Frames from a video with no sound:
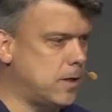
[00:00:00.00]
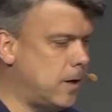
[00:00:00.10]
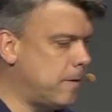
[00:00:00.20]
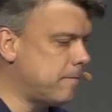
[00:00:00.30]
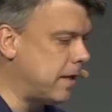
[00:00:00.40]

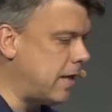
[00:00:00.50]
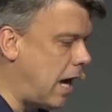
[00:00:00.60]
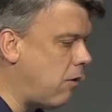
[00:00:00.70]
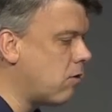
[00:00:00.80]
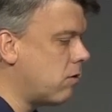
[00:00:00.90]
that
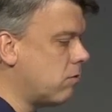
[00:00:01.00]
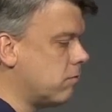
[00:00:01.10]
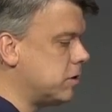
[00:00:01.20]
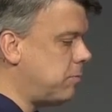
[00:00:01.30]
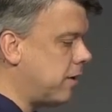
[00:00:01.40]
our
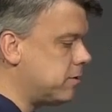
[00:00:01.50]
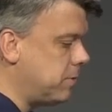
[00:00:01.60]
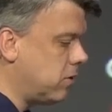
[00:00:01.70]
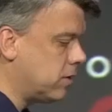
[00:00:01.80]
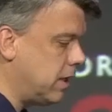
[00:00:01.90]

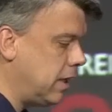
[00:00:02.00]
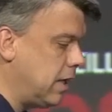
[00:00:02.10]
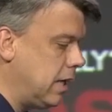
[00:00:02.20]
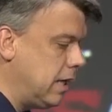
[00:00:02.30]
responsibility